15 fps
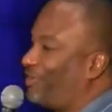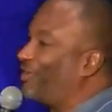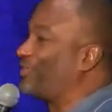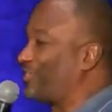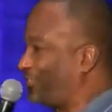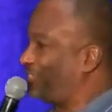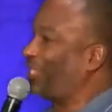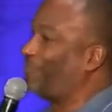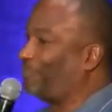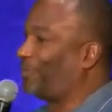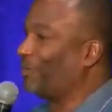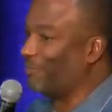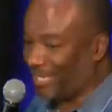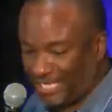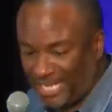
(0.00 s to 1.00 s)
real simple
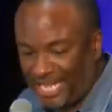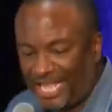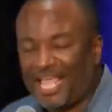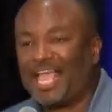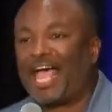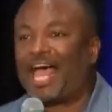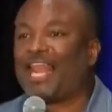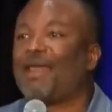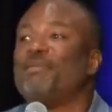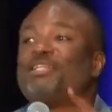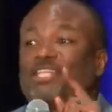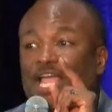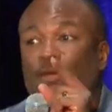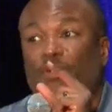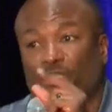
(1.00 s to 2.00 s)
to me. Let me
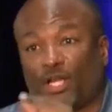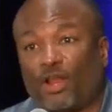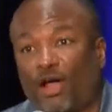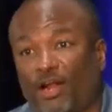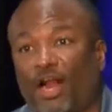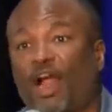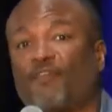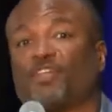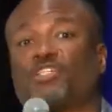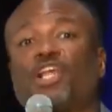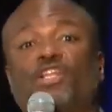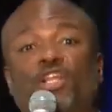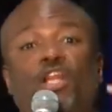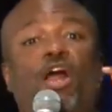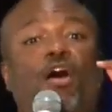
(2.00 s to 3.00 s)
tell you what the law of the harvest.
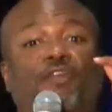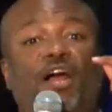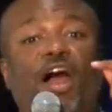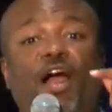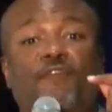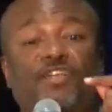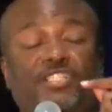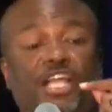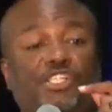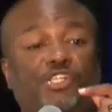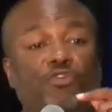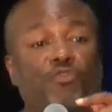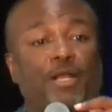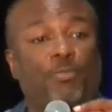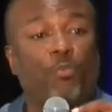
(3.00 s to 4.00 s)
The law of the harvest says
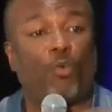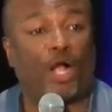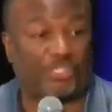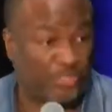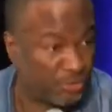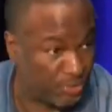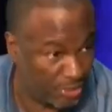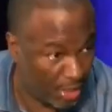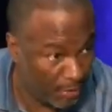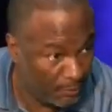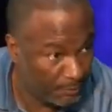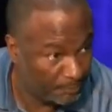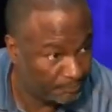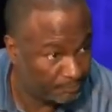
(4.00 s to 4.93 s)
you reap what you sow.